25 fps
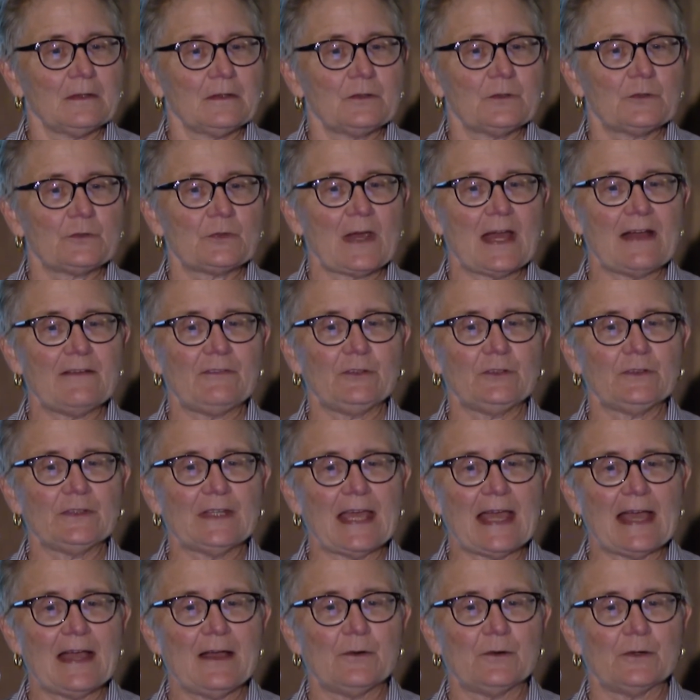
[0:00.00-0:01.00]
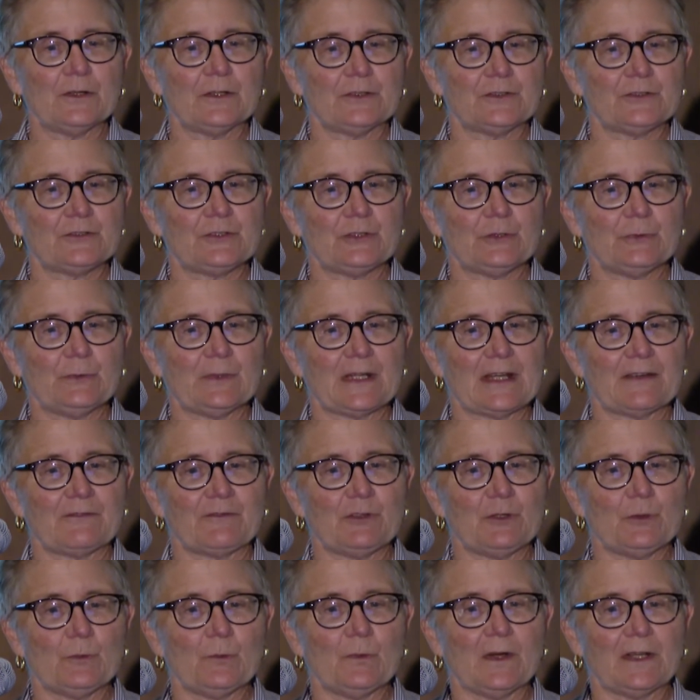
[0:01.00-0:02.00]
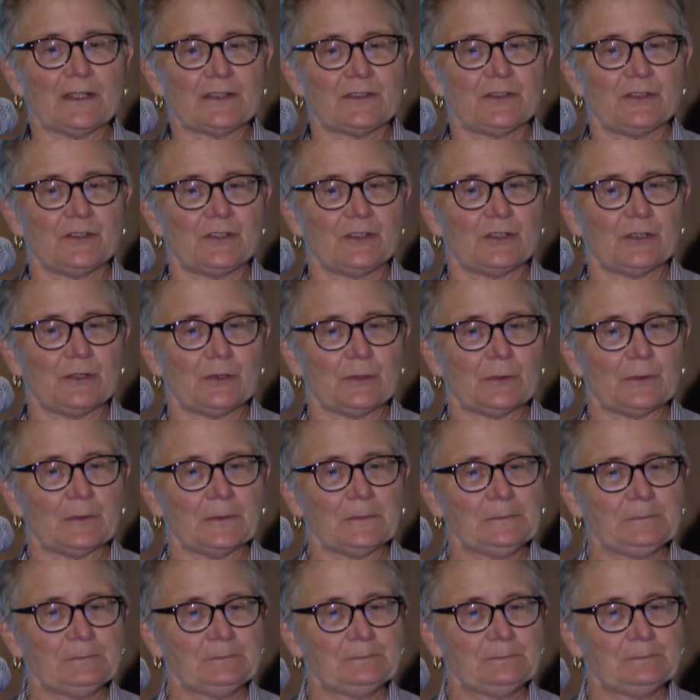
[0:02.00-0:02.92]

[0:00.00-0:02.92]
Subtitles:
Travel now or do whatever you want to do,